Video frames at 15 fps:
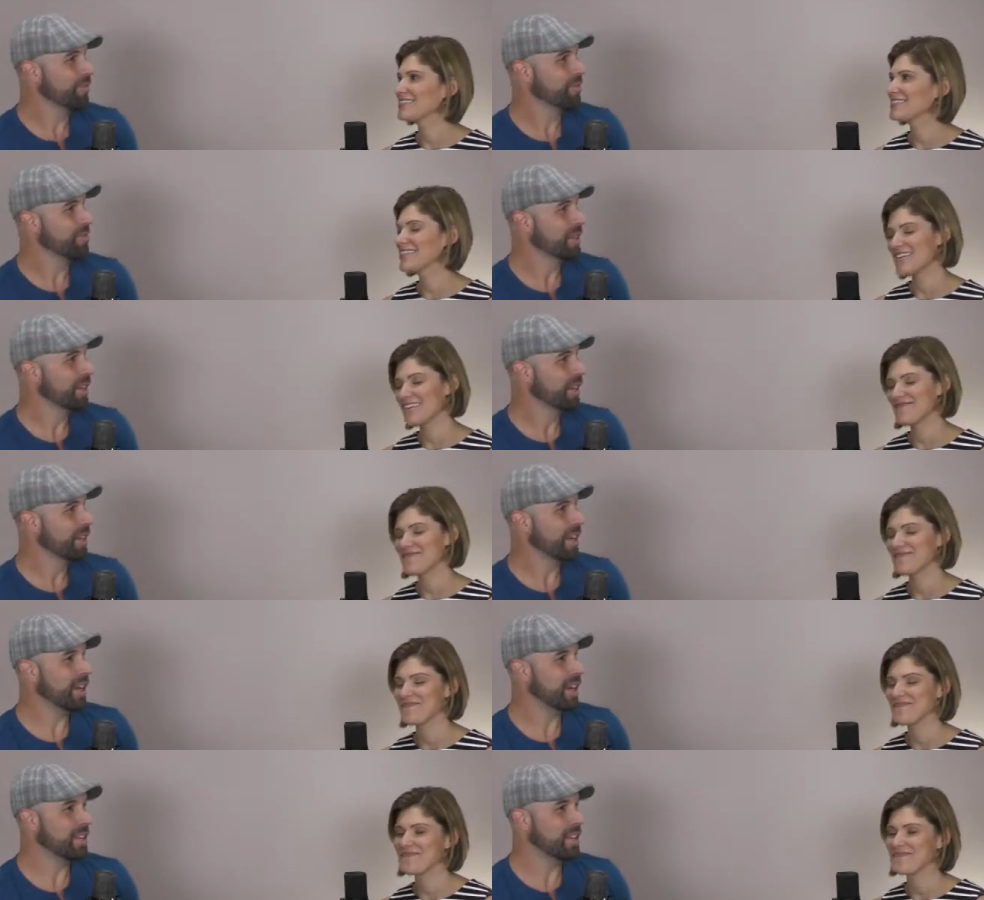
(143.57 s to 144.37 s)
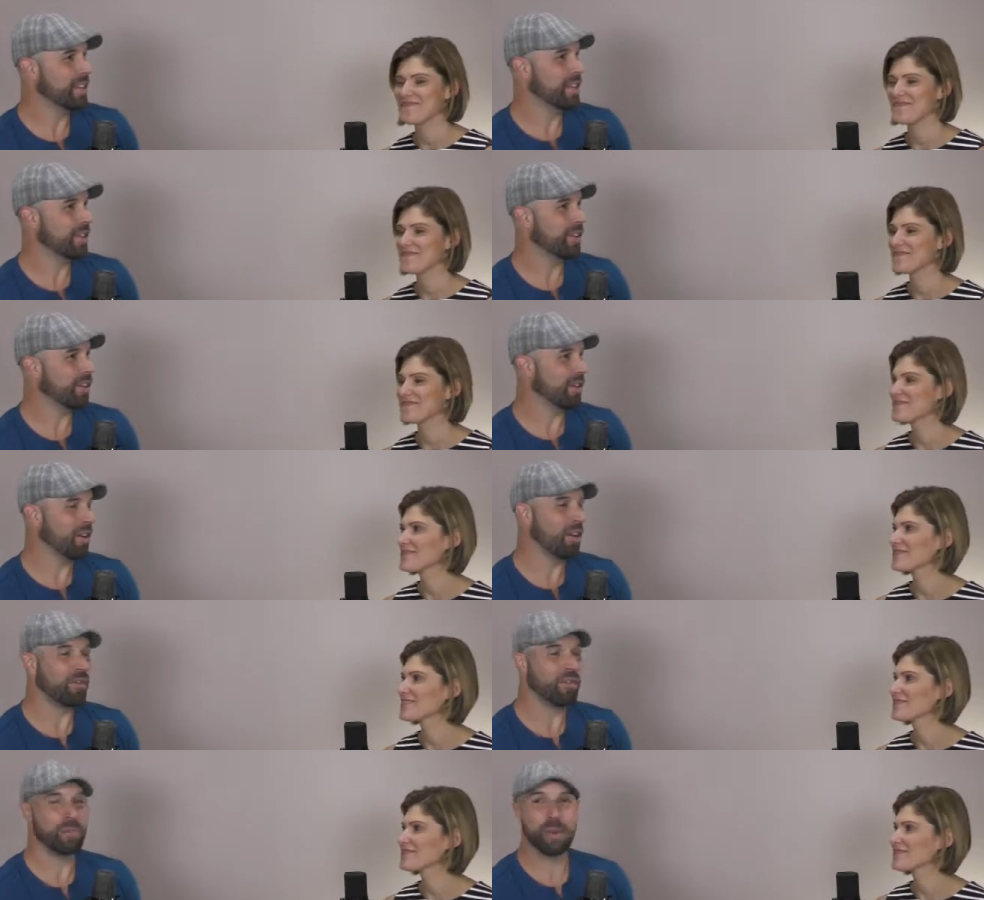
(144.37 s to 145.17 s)
Speaker 1: Yeah. And uh,
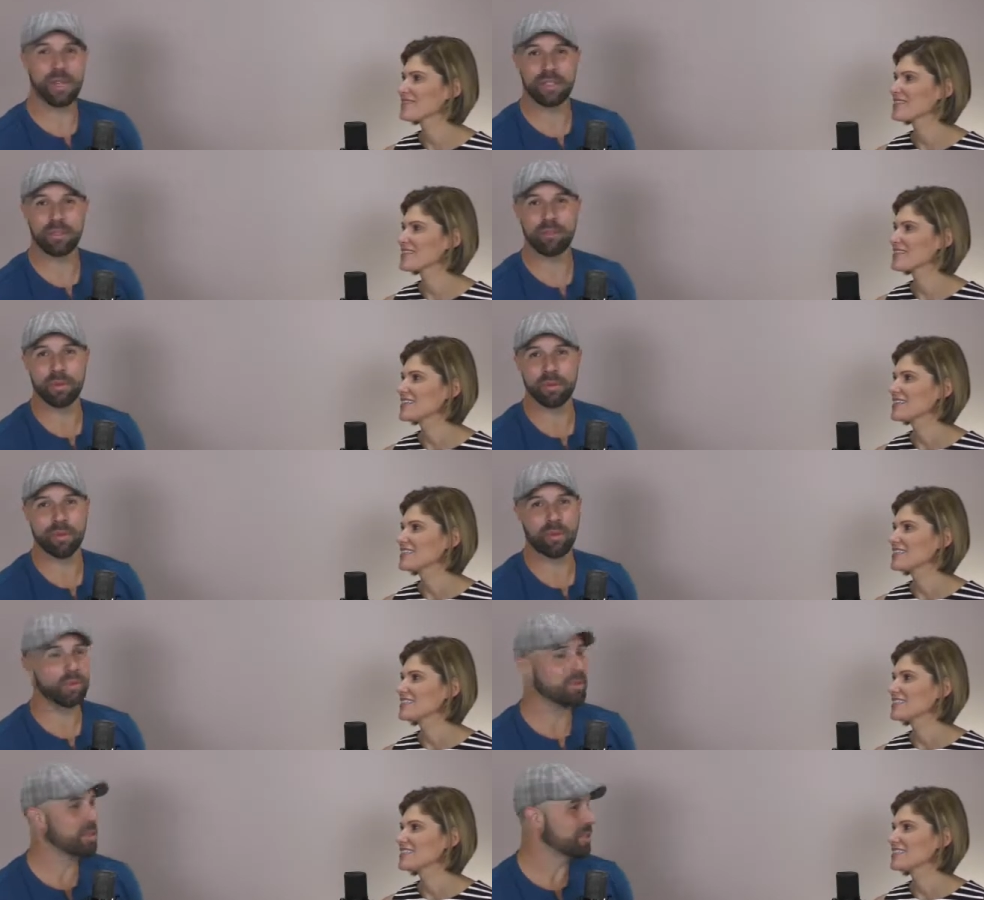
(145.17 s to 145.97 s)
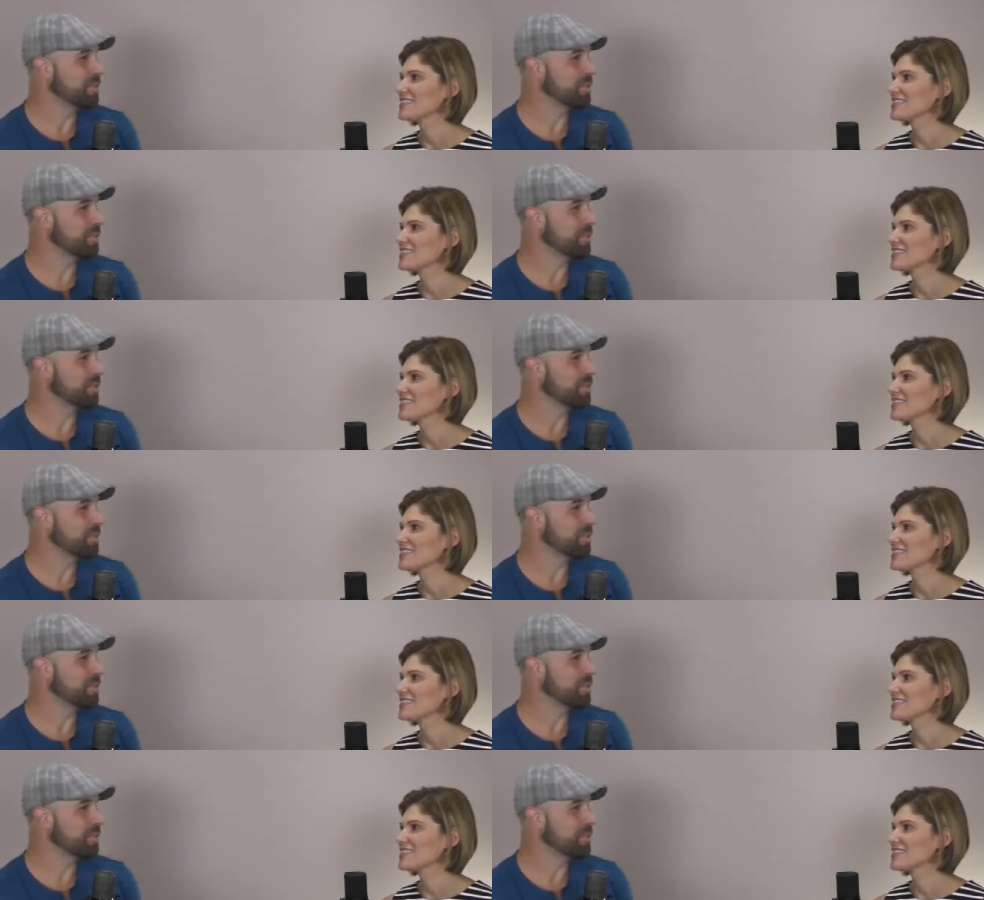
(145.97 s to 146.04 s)
hopefully make some people a little bit